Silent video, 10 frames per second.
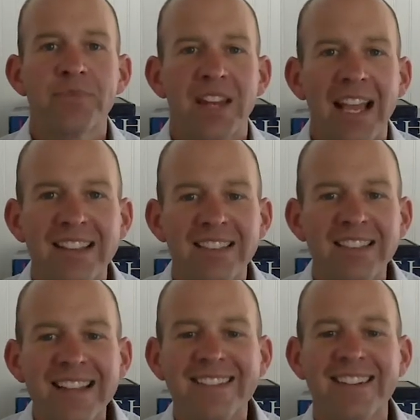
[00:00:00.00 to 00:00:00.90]
and
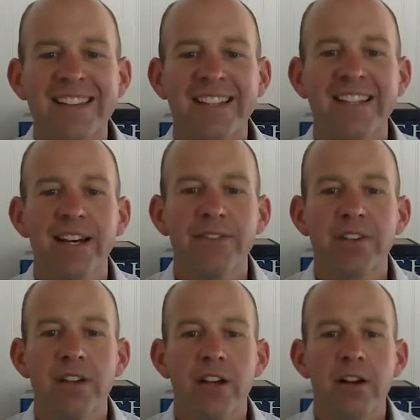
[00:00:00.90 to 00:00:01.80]
listen to gift.
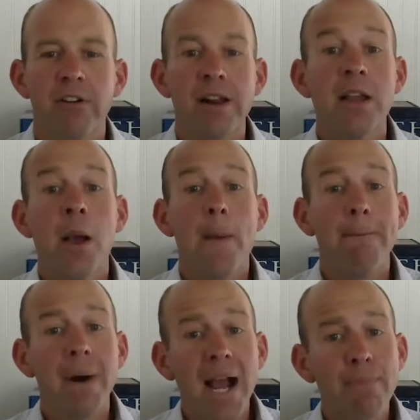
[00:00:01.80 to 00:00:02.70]
All right.
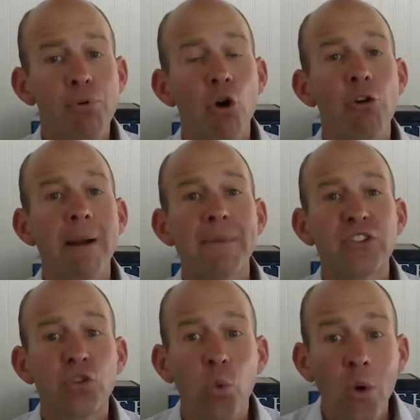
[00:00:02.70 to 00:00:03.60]
My program is
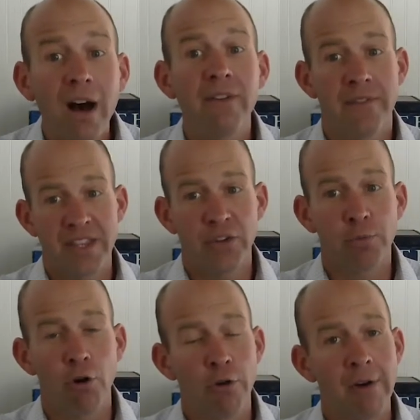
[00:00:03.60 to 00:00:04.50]
12 of these
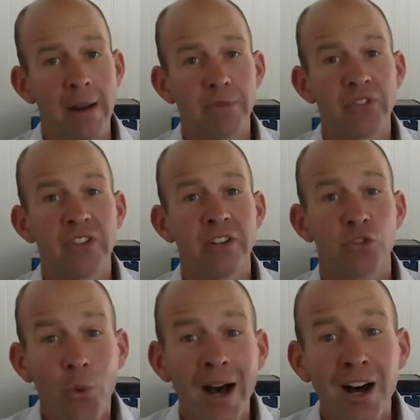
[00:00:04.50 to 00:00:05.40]
programs.
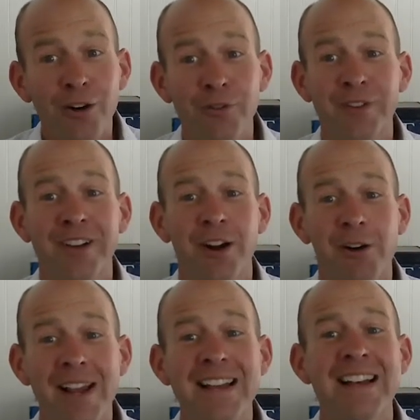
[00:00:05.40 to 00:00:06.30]
12. All
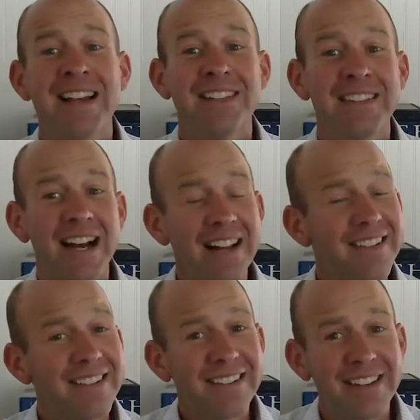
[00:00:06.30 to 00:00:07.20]
right. Not a
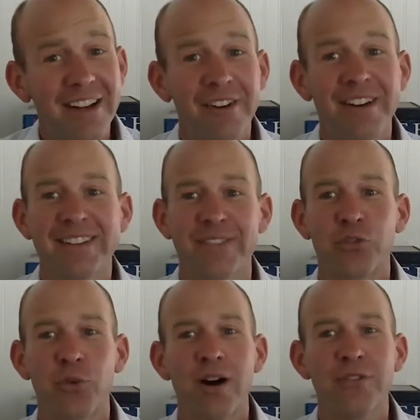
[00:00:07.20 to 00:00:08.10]
series of
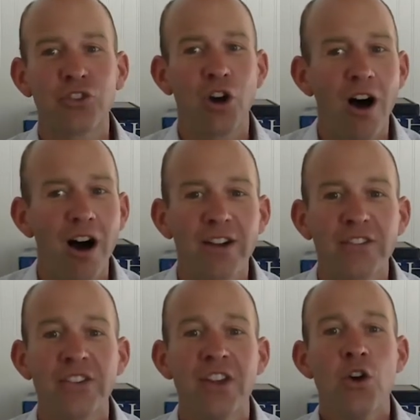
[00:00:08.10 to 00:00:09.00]
12
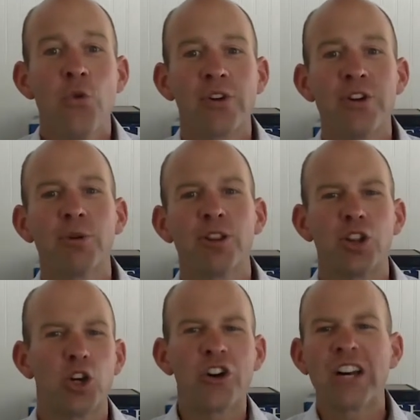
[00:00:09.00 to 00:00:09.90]
talks where you were
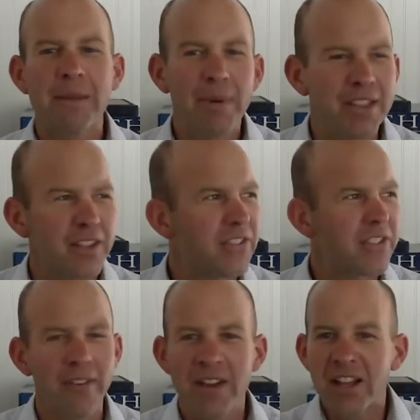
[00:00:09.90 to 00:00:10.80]
learning about this
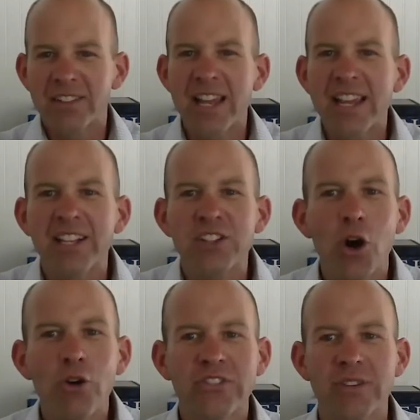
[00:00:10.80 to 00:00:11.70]
stuff, taking
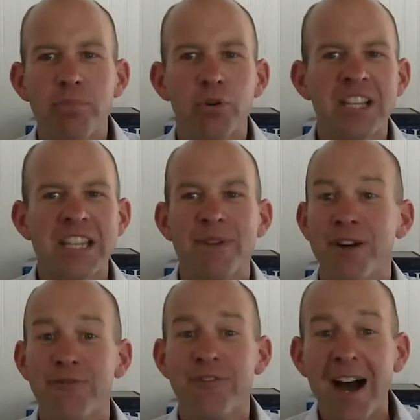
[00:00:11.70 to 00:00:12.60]
notes and putting them in a
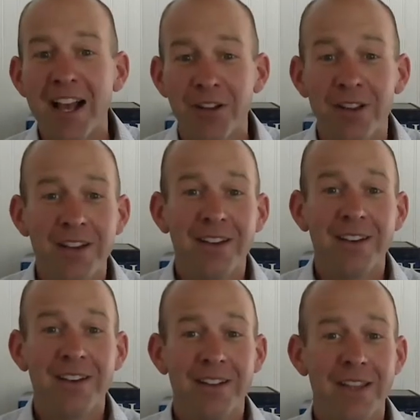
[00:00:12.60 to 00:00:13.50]
file
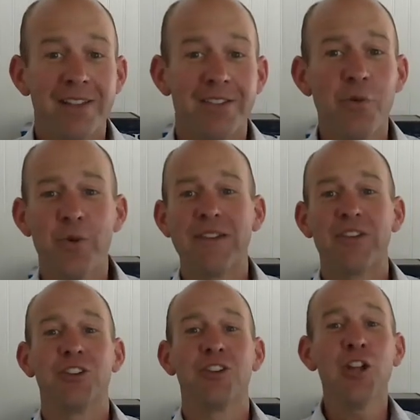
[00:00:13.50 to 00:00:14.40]
that you won't
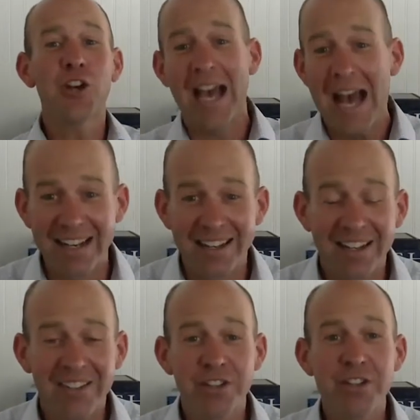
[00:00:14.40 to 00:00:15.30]
even look at
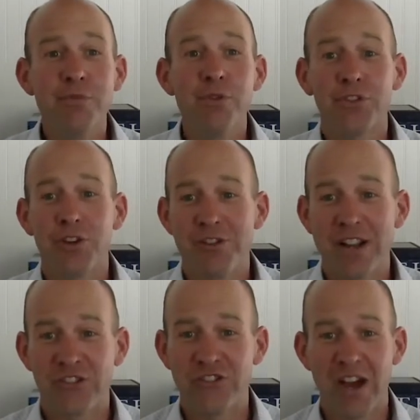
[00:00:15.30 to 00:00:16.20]
until you move to your
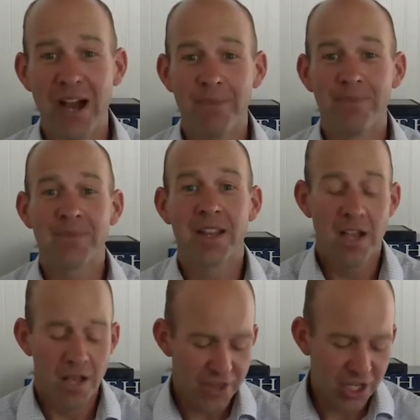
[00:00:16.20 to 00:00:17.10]
next job.
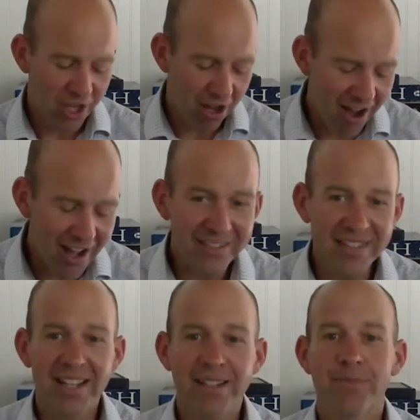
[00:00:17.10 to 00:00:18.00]
The
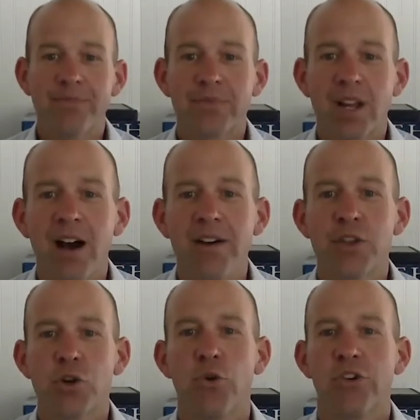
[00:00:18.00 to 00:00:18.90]
content of the
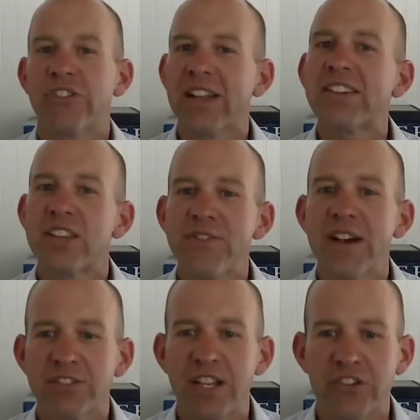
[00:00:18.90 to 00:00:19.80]
course, that's the
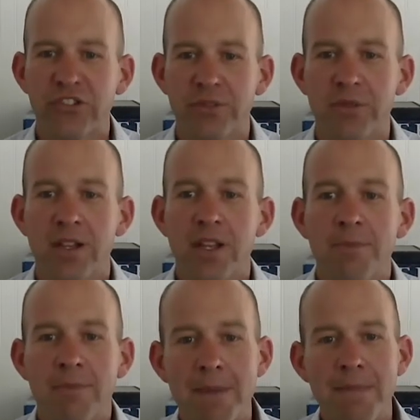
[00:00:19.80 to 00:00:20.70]
foundation.
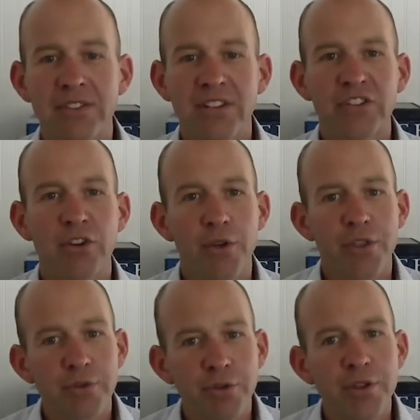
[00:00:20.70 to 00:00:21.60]
My mentees go
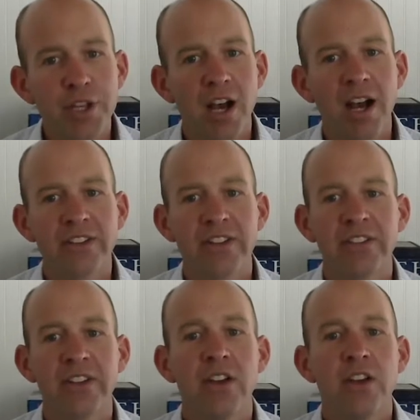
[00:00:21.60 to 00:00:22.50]
through the
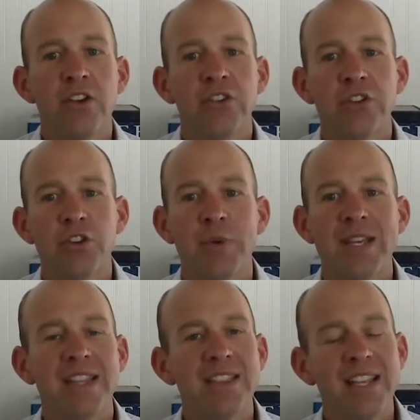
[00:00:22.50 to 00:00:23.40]
content so that we
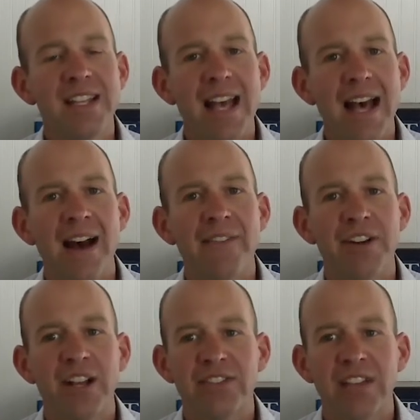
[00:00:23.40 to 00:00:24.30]
can then have an
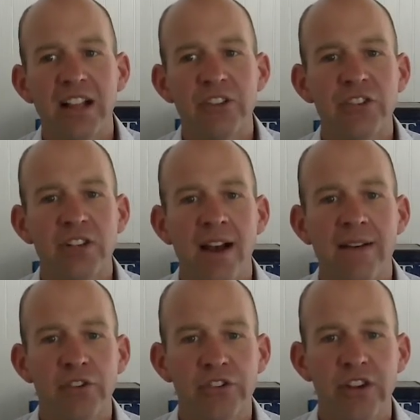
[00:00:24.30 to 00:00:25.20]
intelligent
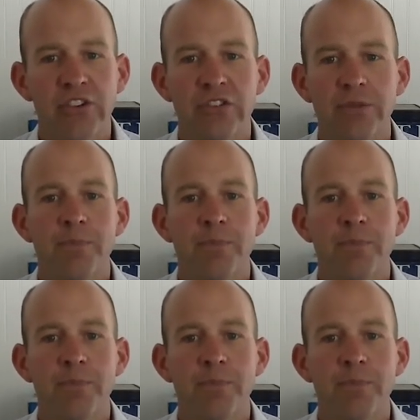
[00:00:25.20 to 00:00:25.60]
conversation.